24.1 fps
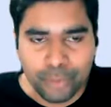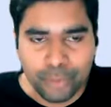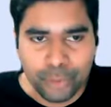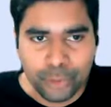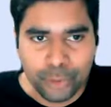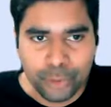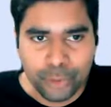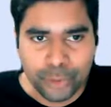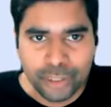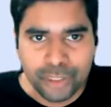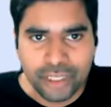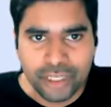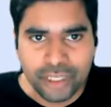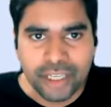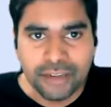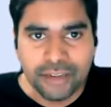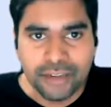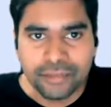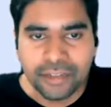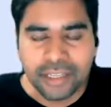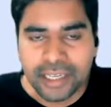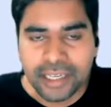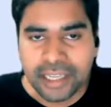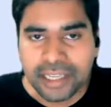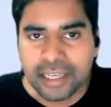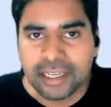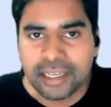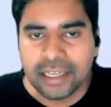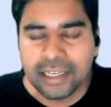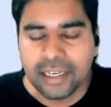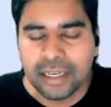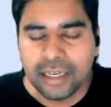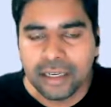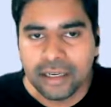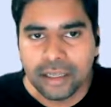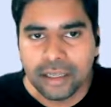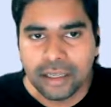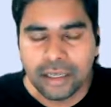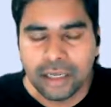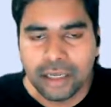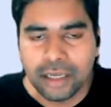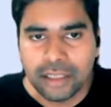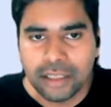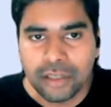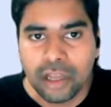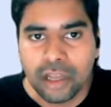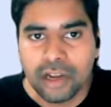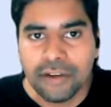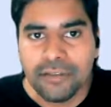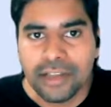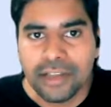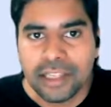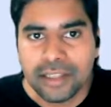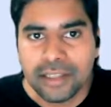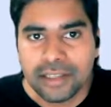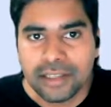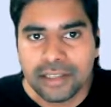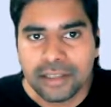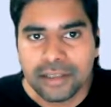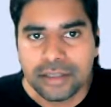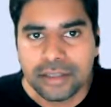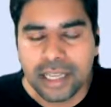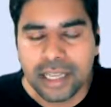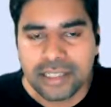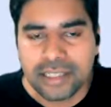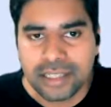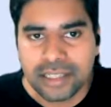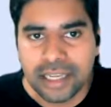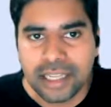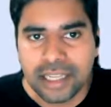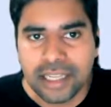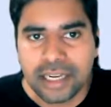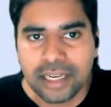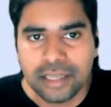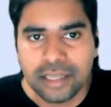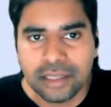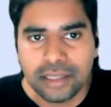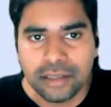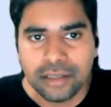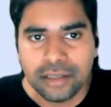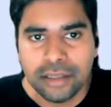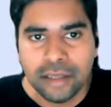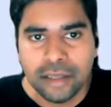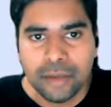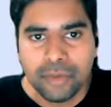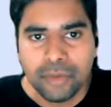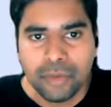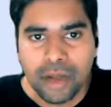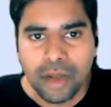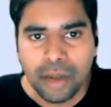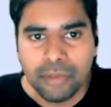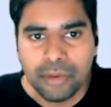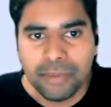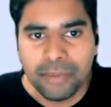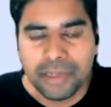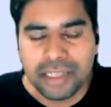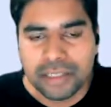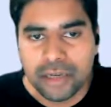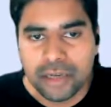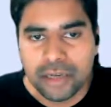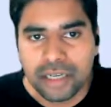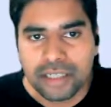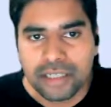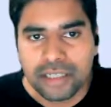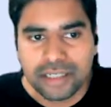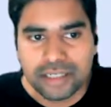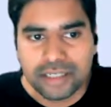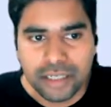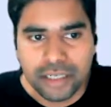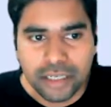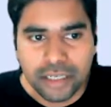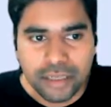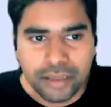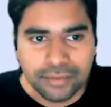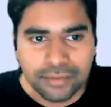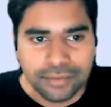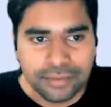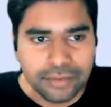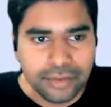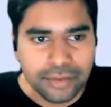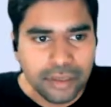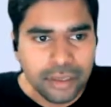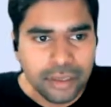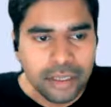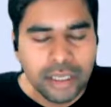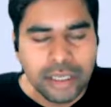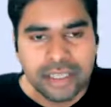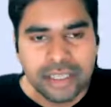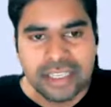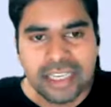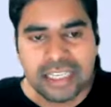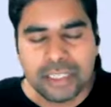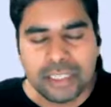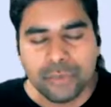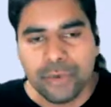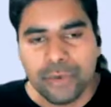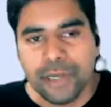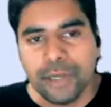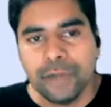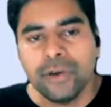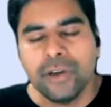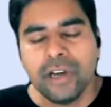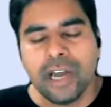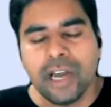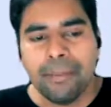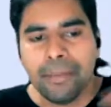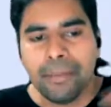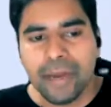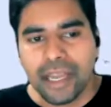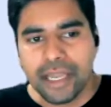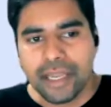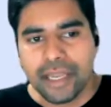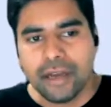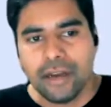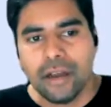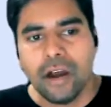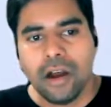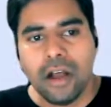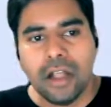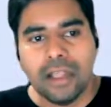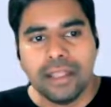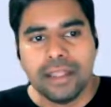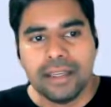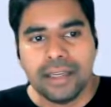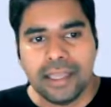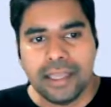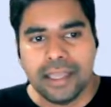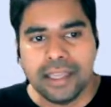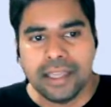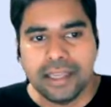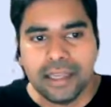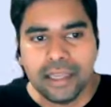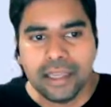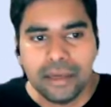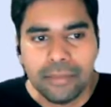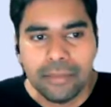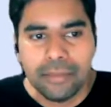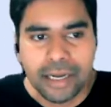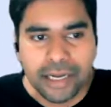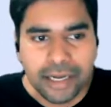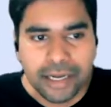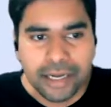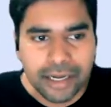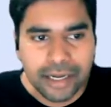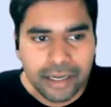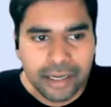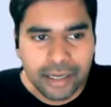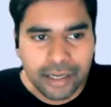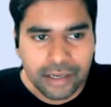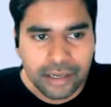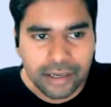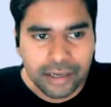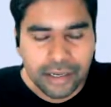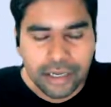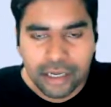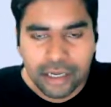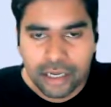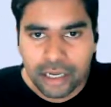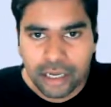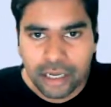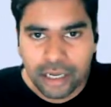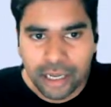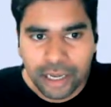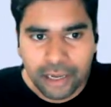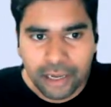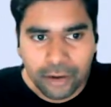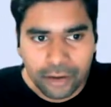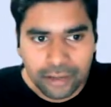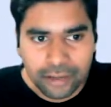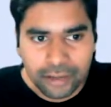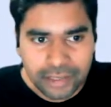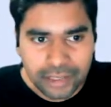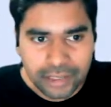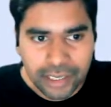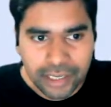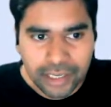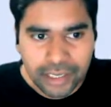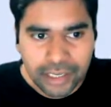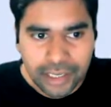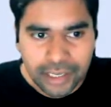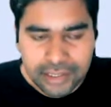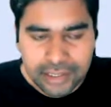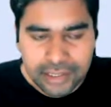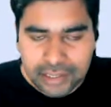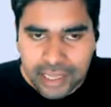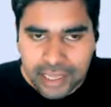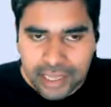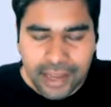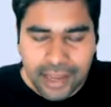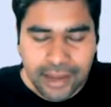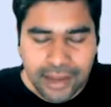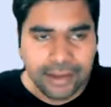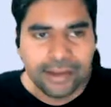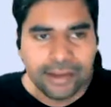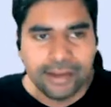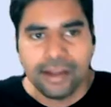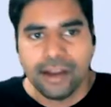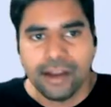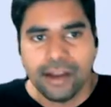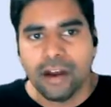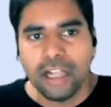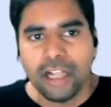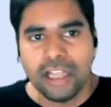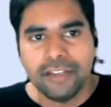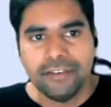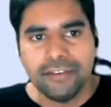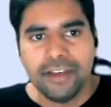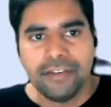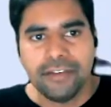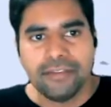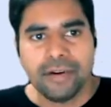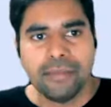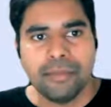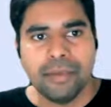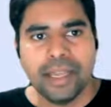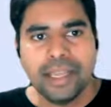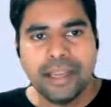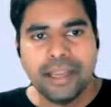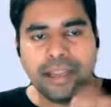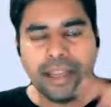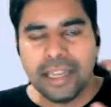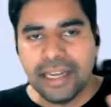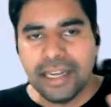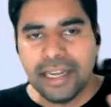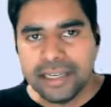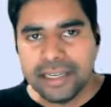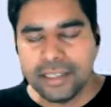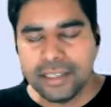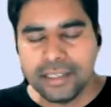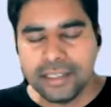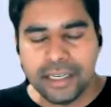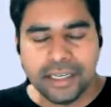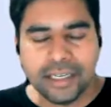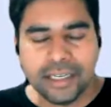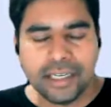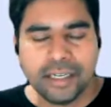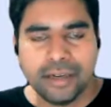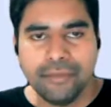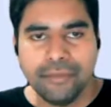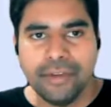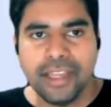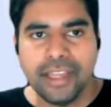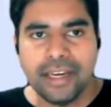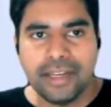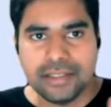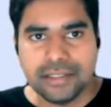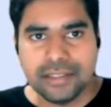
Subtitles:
approach if the technical solving this as a technical problem is not just enough. Yes, we do combine all the technical metadata across the entire stack, all the way from like ETL data,